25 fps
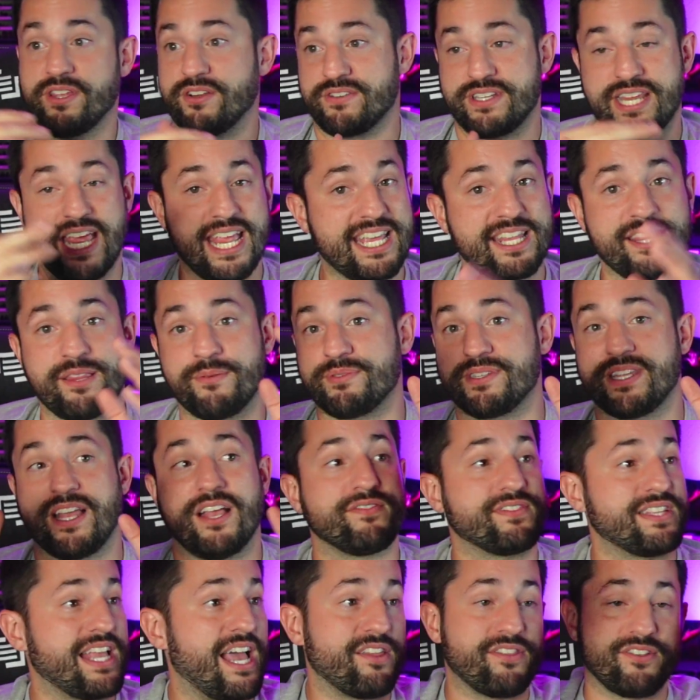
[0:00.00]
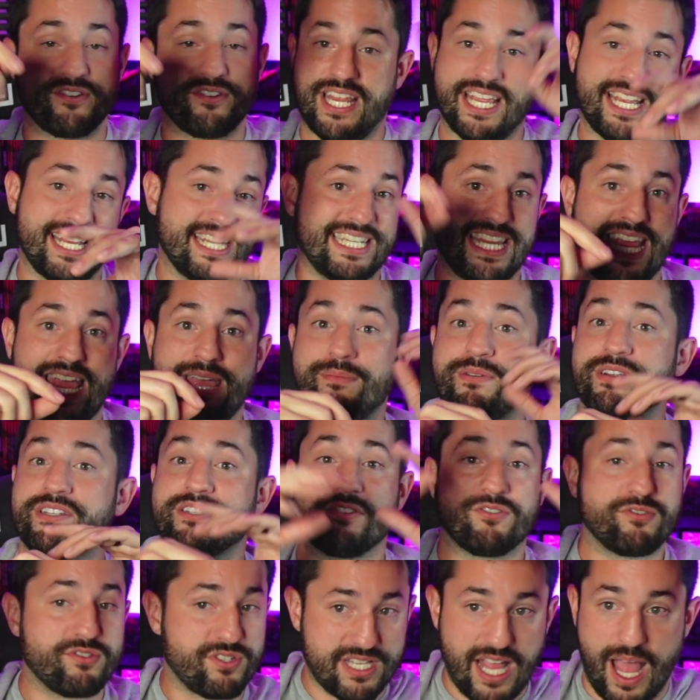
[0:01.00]
They're taking themselves out. They're taking
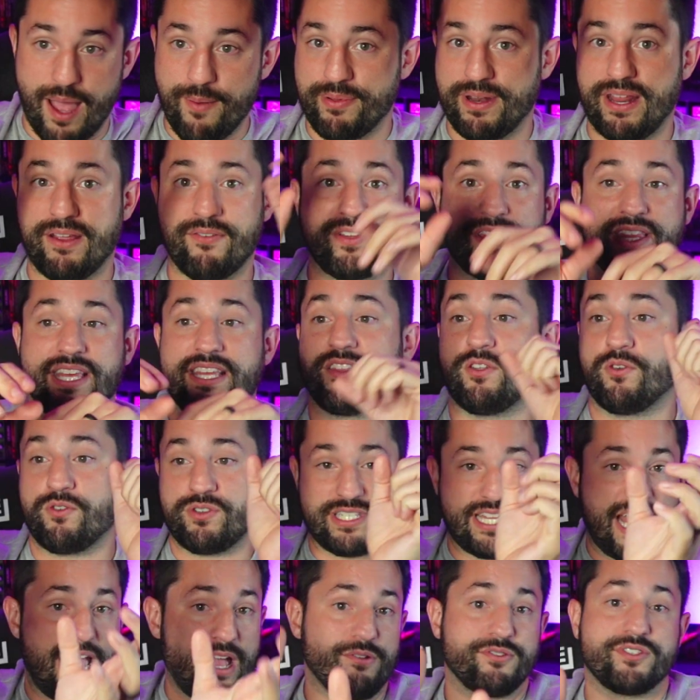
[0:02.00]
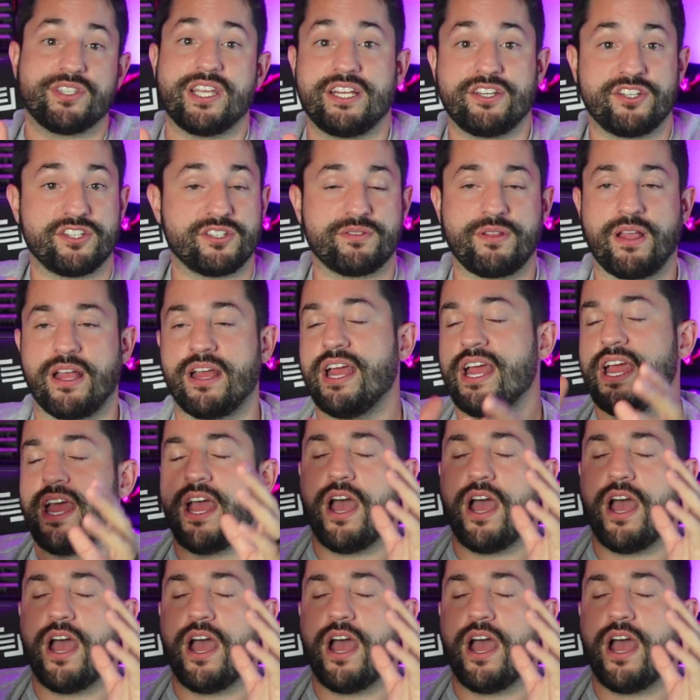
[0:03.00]
damage. They're stopping everything. The sound stage is stop.